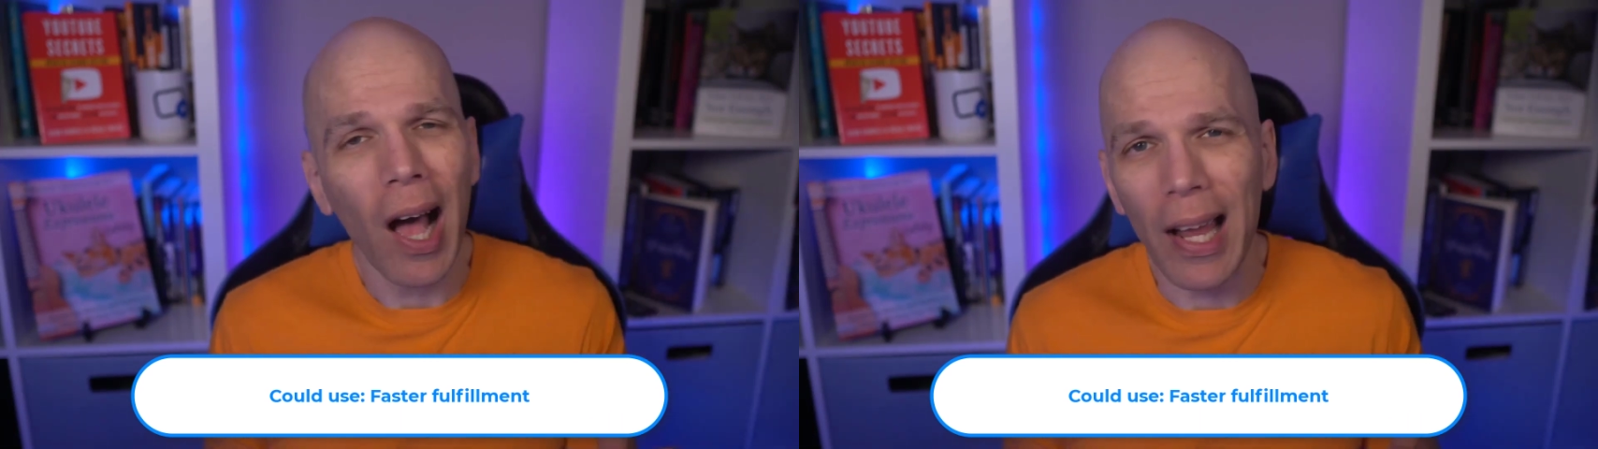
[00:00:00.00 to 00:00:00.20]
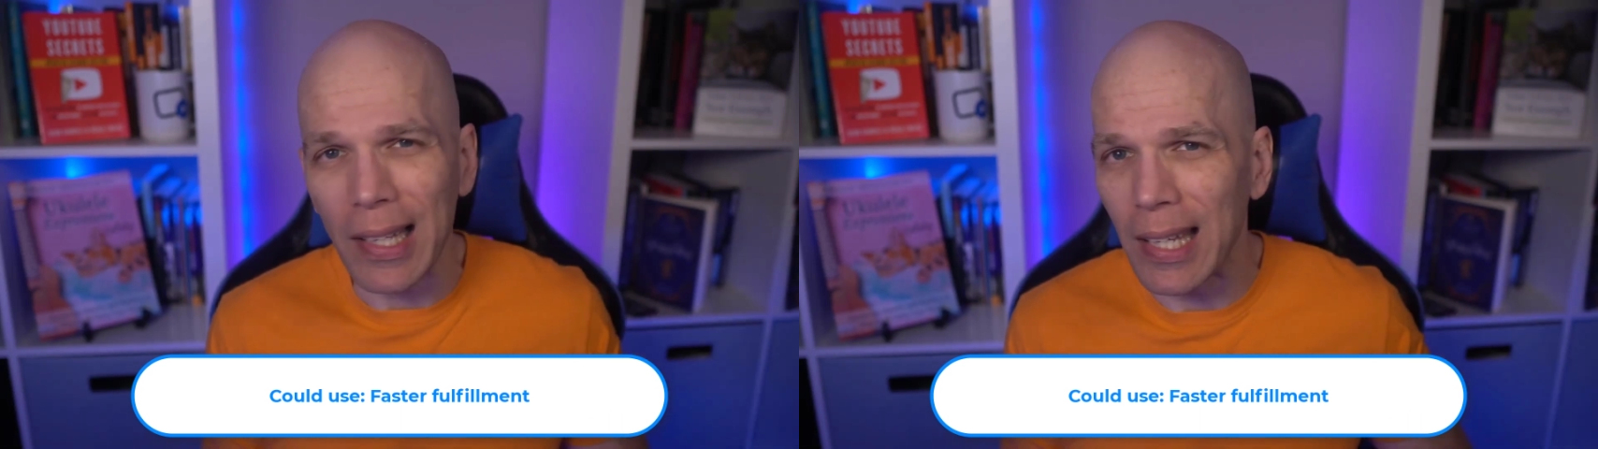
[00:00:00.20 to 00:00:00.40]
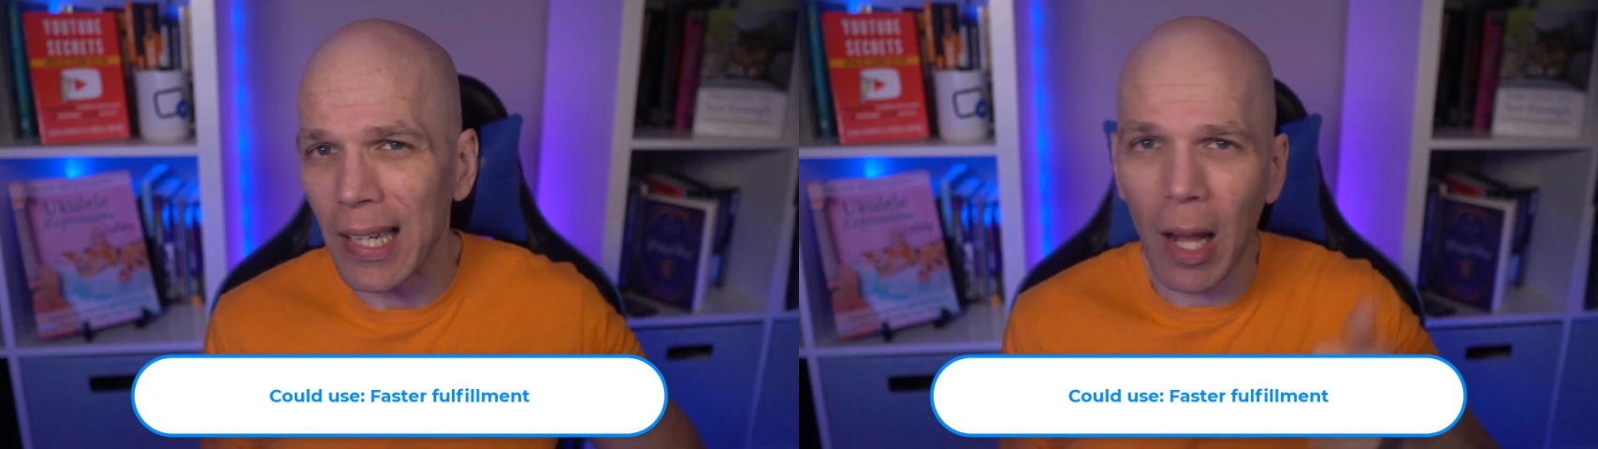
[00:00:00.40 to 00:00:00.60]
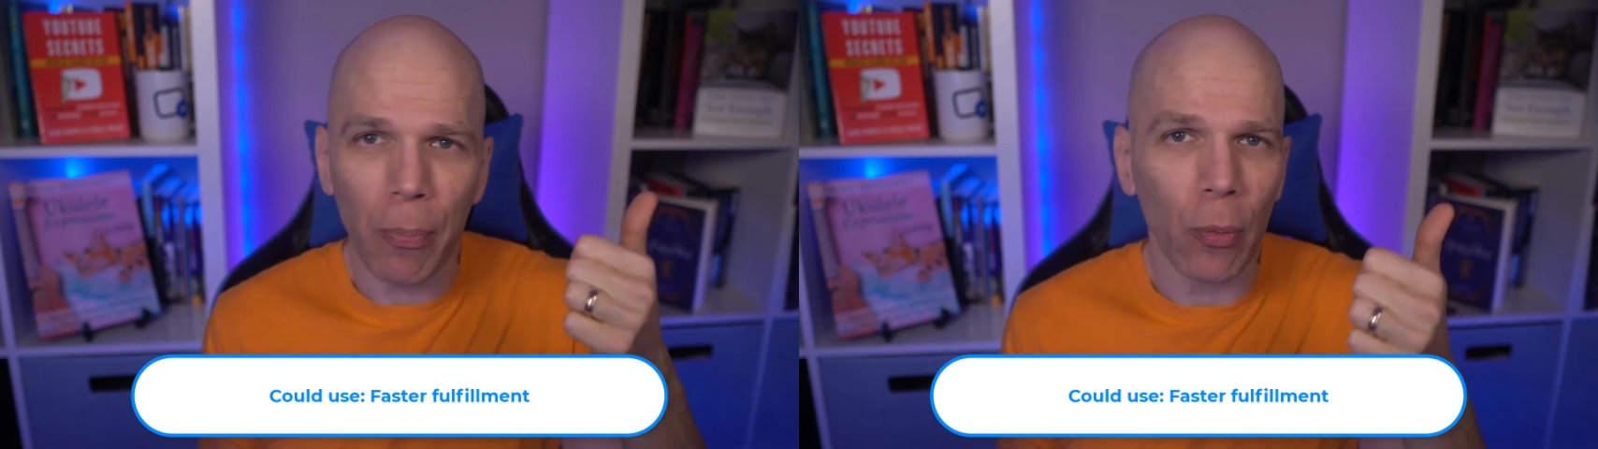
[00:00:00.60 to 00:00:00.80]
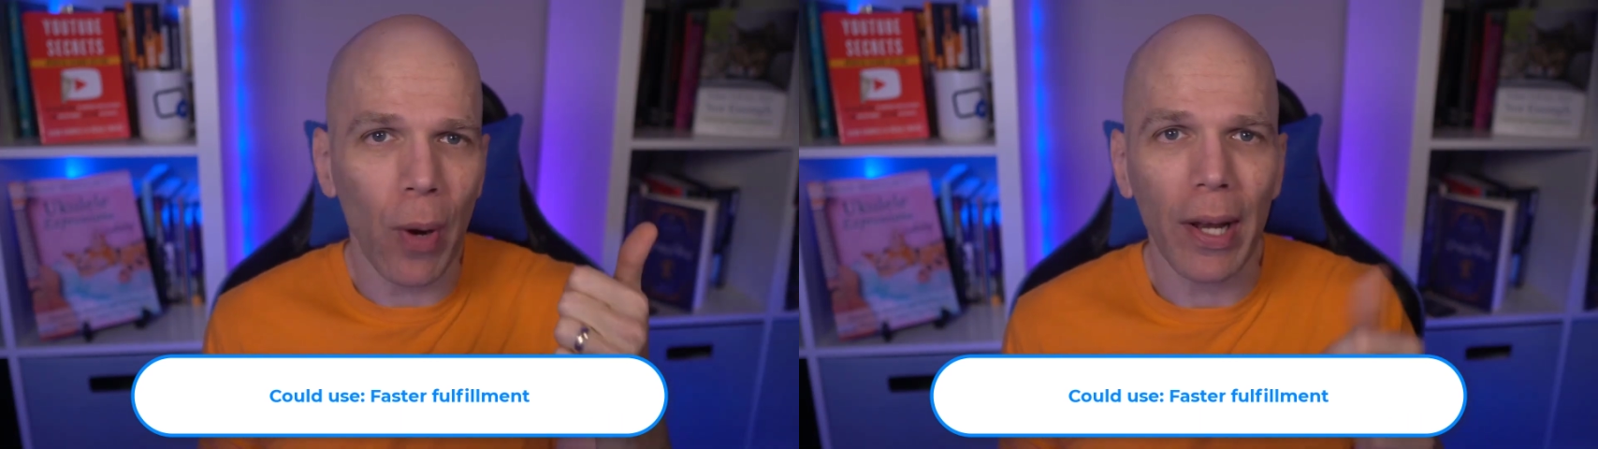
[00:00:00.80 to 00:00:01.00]
I'd kick up
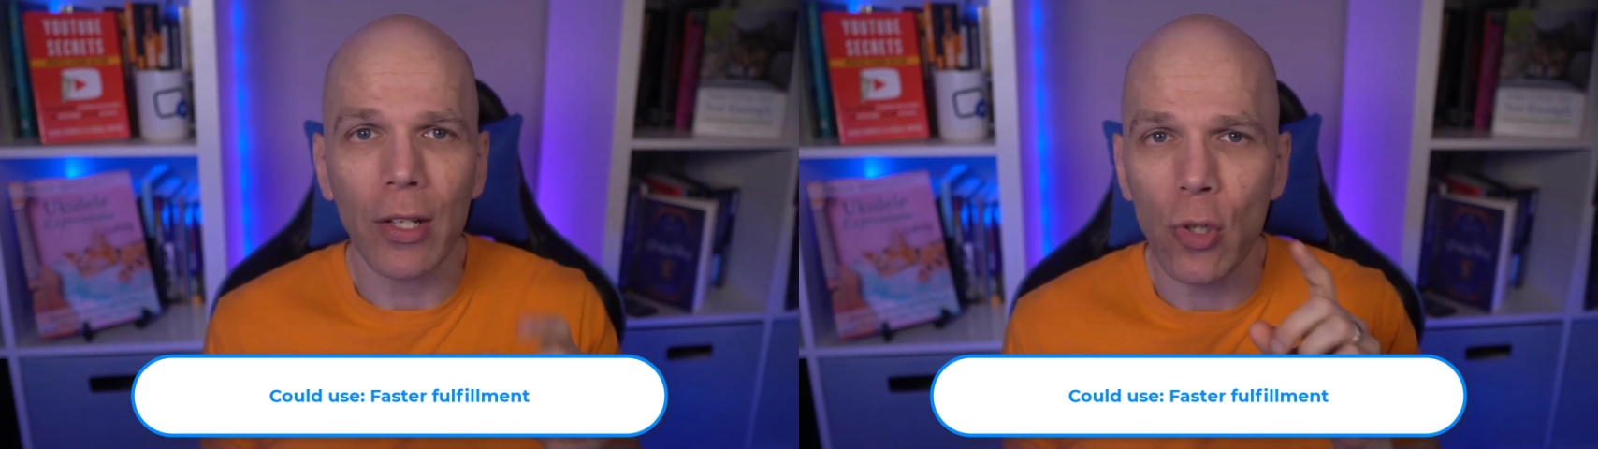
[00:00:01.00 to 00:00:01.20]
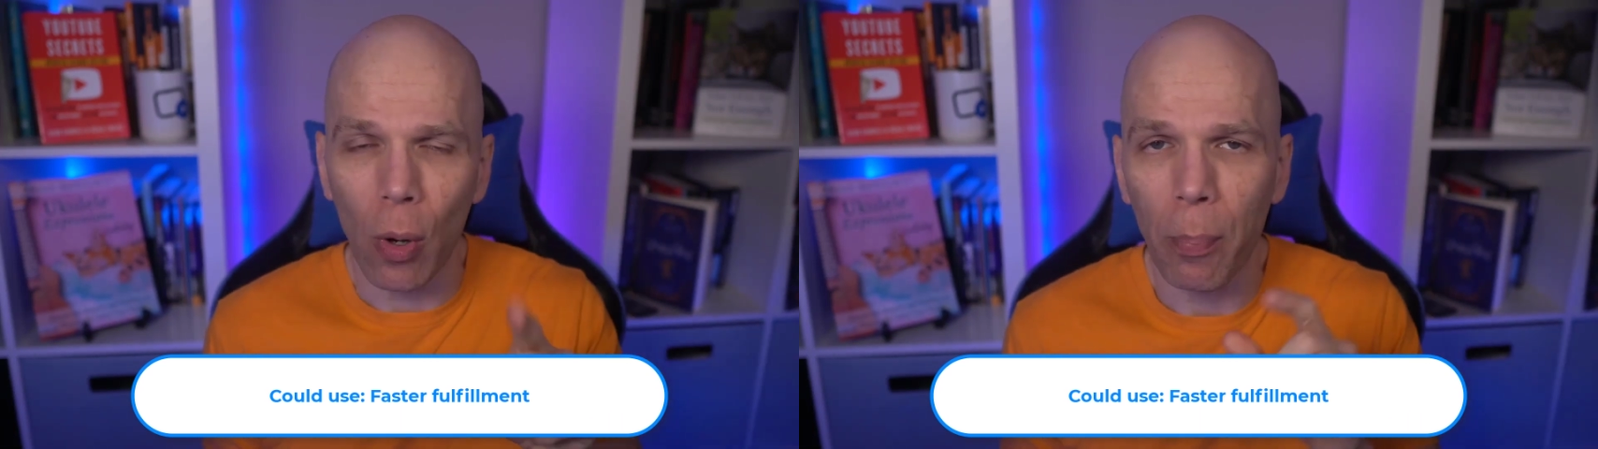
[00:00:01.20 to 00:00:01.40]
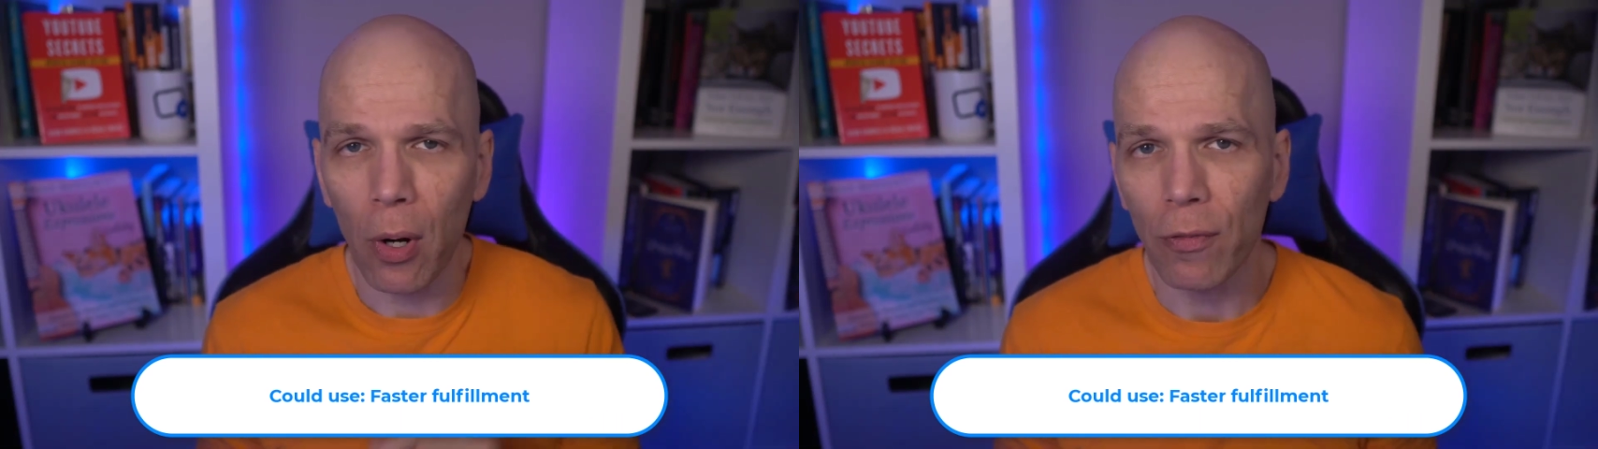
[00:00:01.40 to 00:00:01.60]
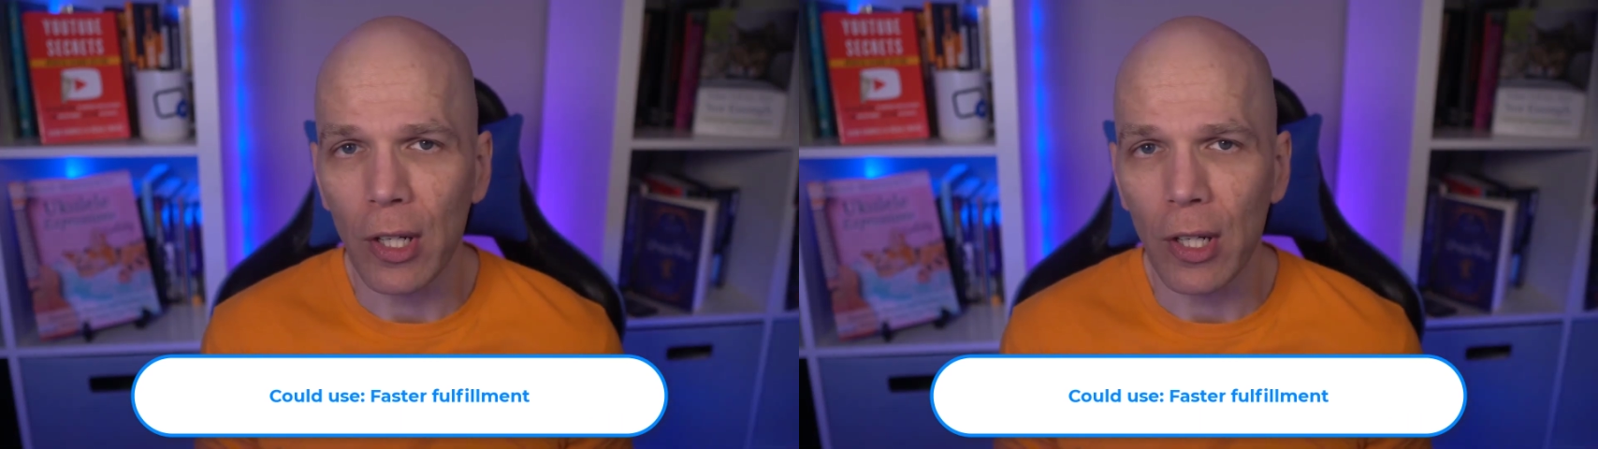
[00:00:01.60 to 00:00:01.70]
the rating to a perfect